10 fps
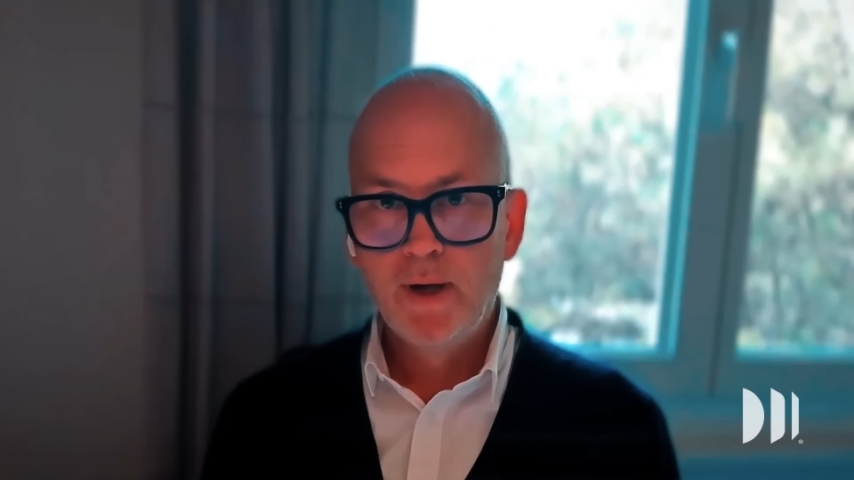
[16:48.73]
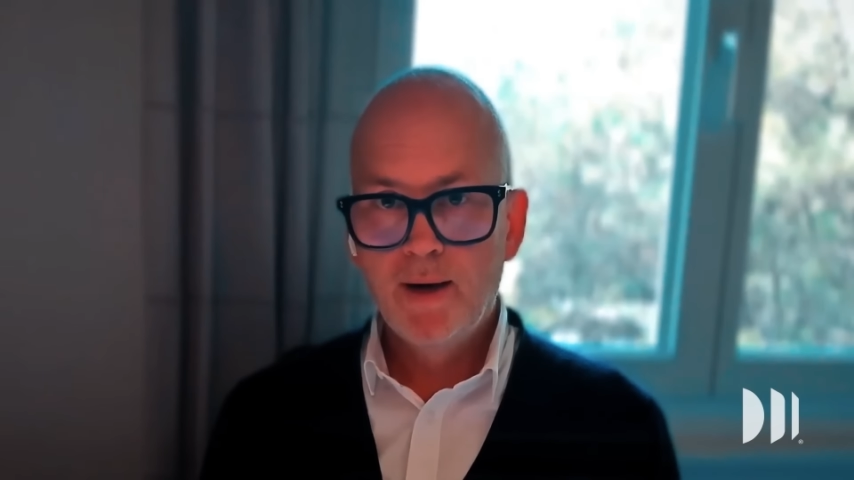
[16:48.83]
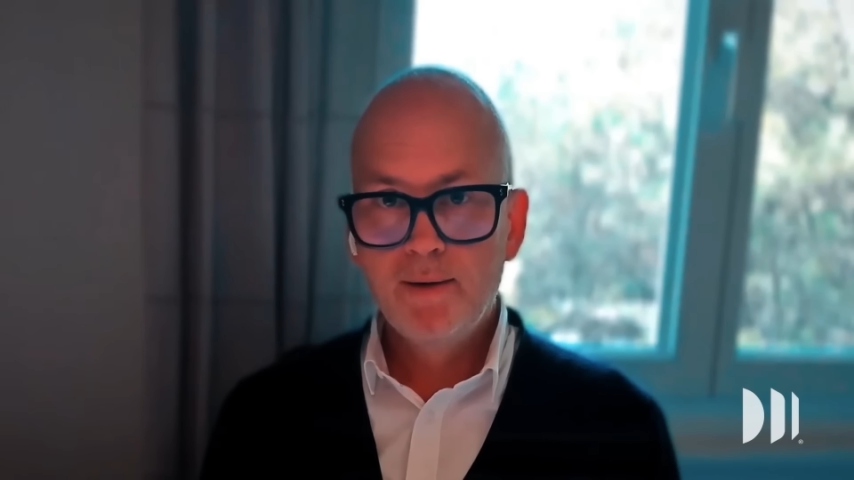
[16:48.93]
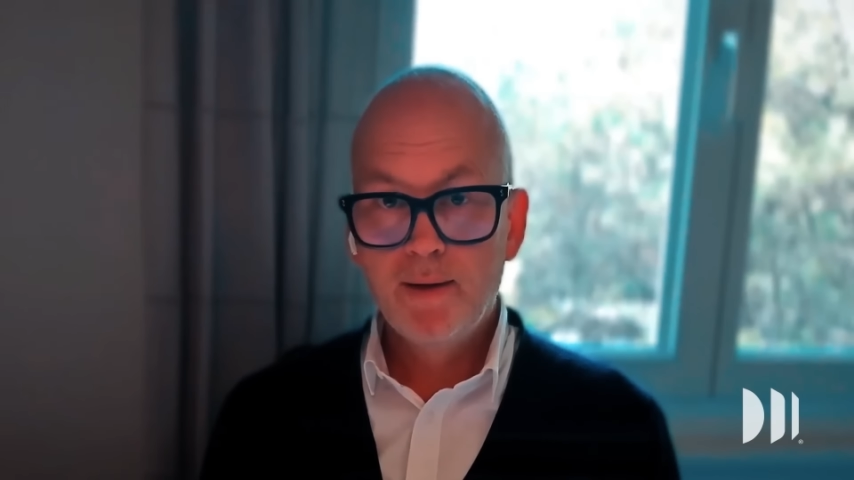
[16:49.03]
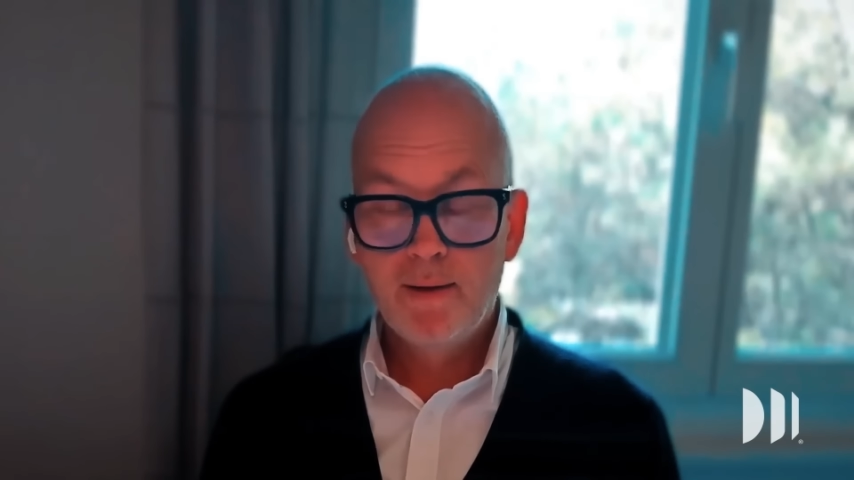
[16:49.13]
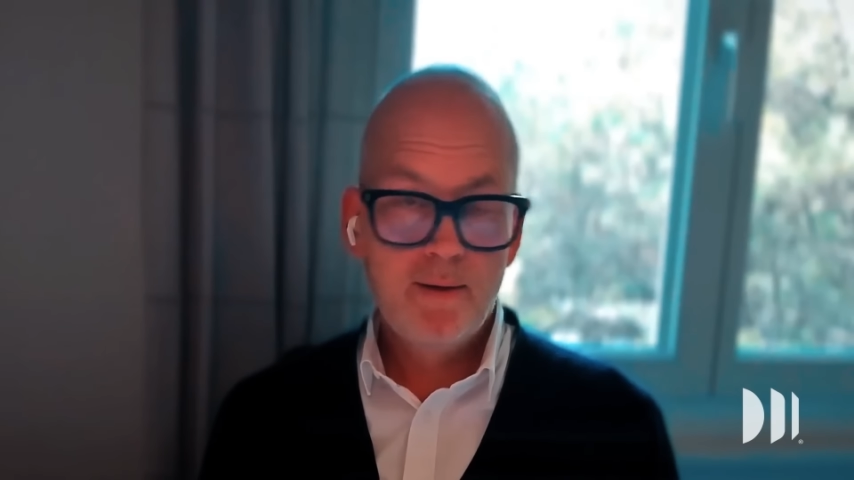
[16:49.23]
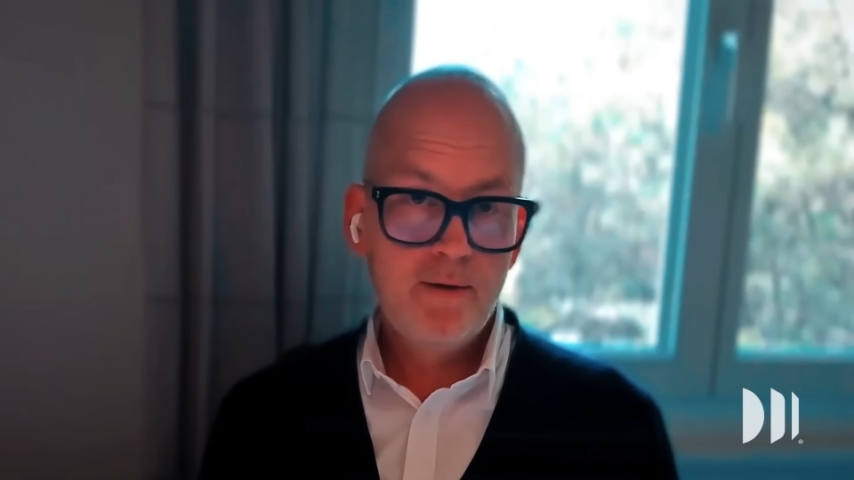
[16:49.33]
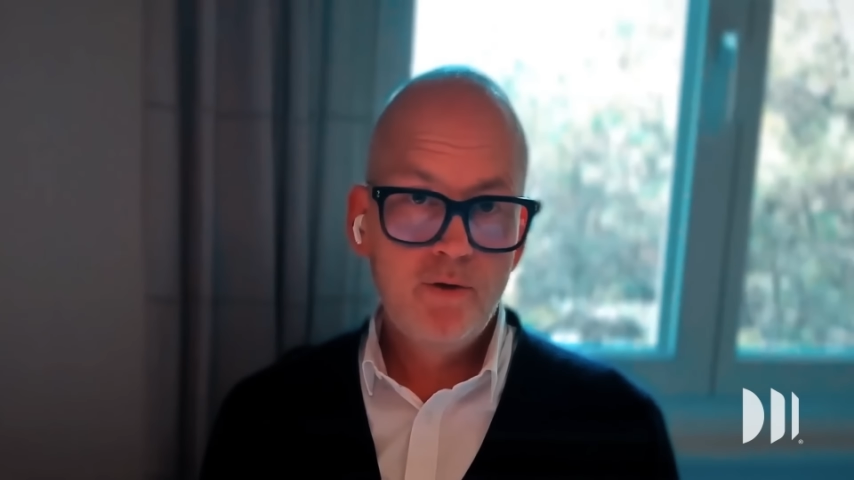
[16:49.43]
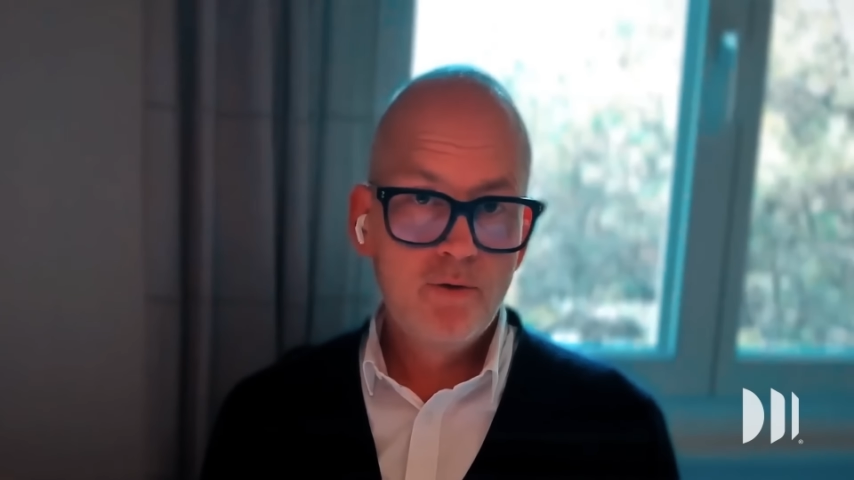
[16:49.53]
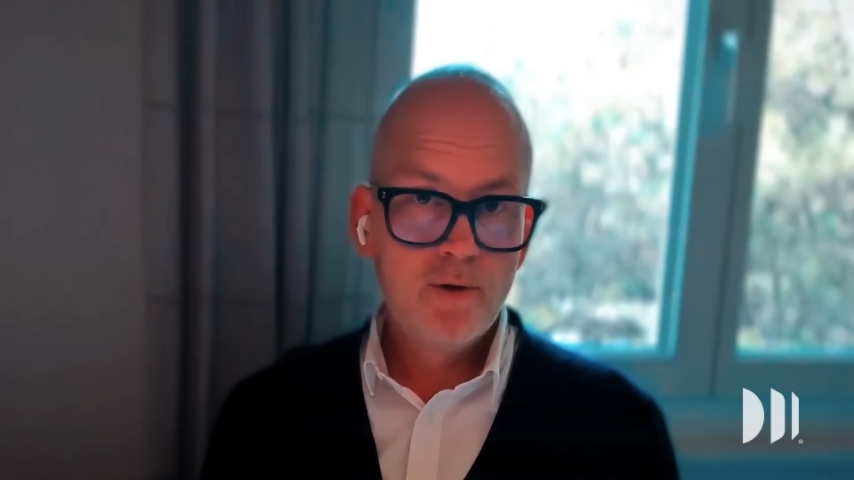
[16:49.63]
and
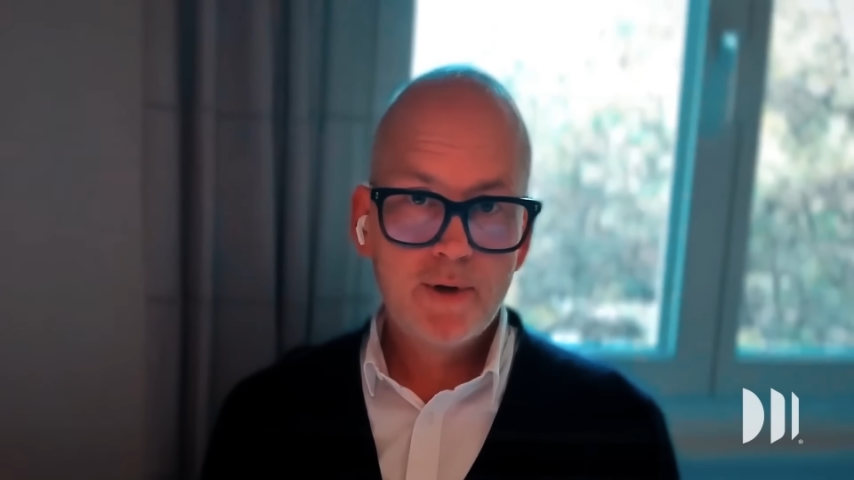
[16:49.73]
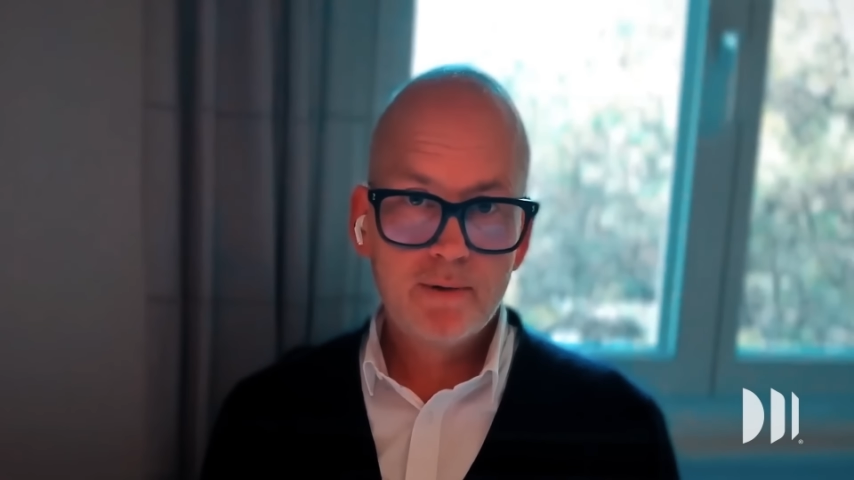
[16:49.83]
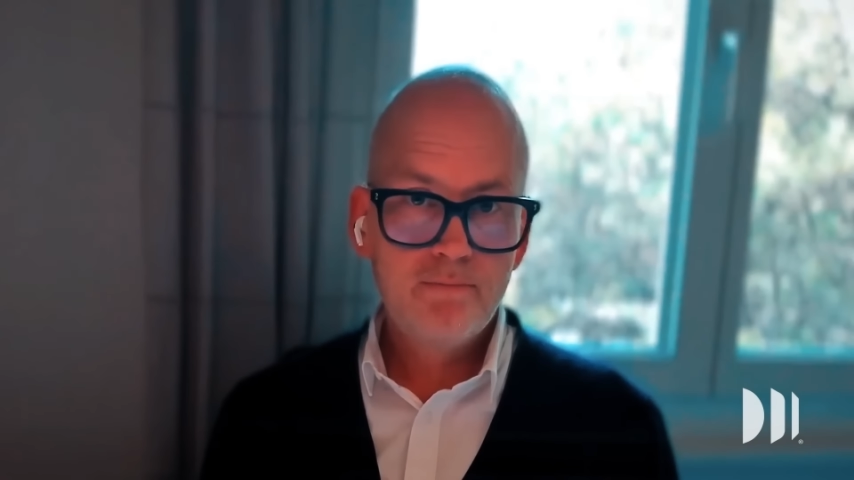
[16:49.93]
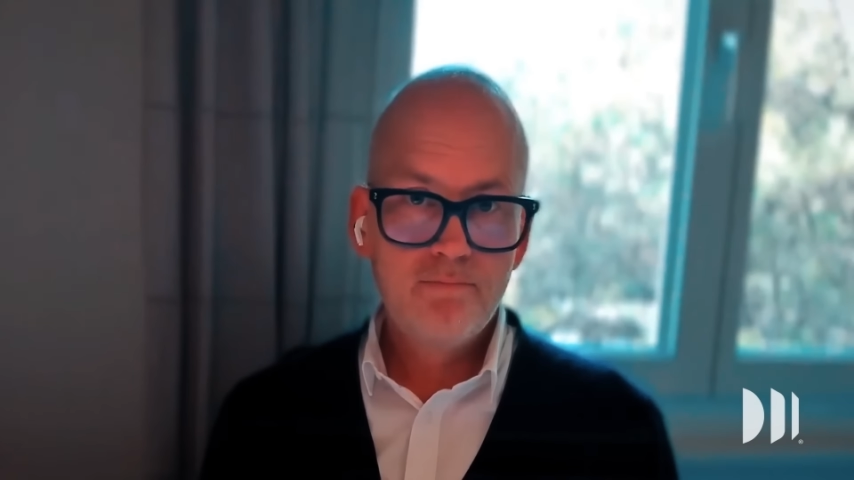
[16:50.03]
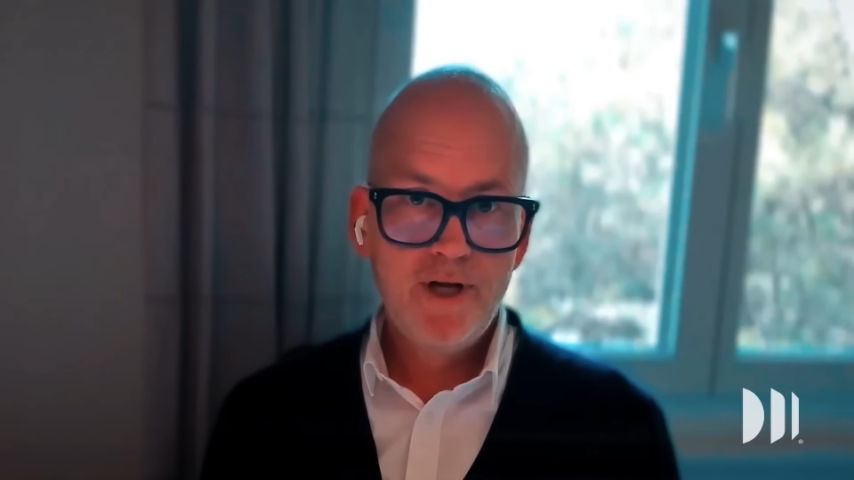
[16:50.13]
your